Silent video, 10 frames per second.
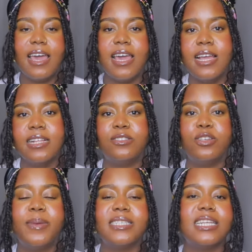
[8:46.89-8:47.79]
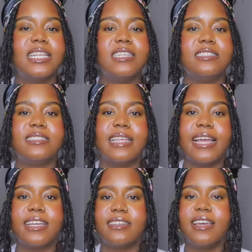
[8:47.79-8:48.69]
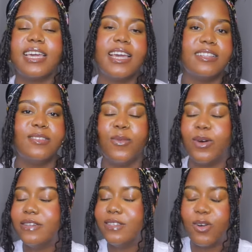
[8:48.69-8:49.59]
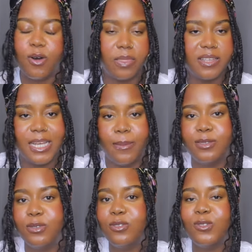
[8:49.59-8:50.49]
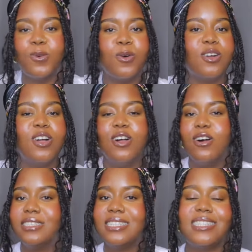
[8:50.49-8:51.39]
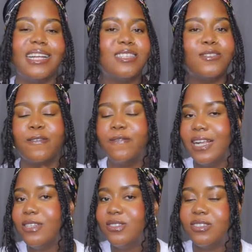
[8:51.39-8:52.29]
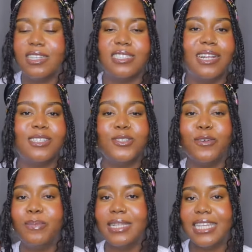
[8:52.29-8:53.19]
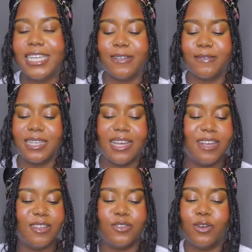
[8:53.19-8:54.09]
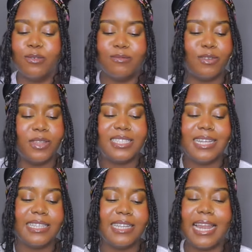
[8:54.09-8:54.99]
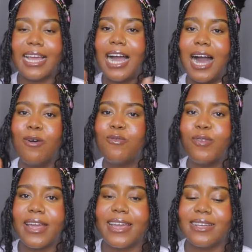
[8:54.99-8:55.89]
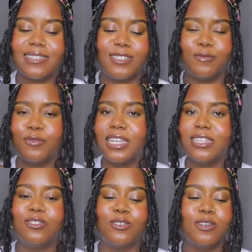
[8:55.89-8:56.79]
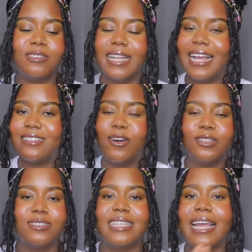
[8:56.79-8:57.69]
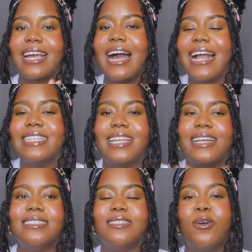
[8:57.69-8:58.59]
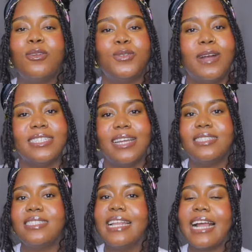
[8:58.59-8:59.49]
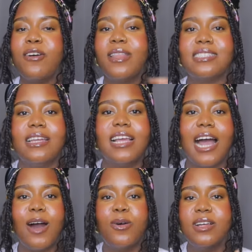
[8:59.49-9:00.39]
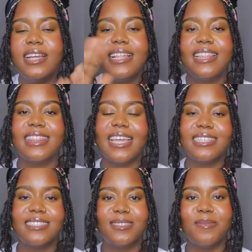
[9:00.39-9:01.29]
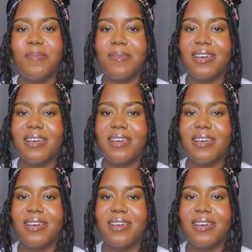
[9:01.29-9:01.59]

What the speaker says: And so basically, it's like, again, one of the core things about social work, understanding your values, understanding your beliefs, your understanding like how race, religion, like all those like identity, cultural identity, like understanding how things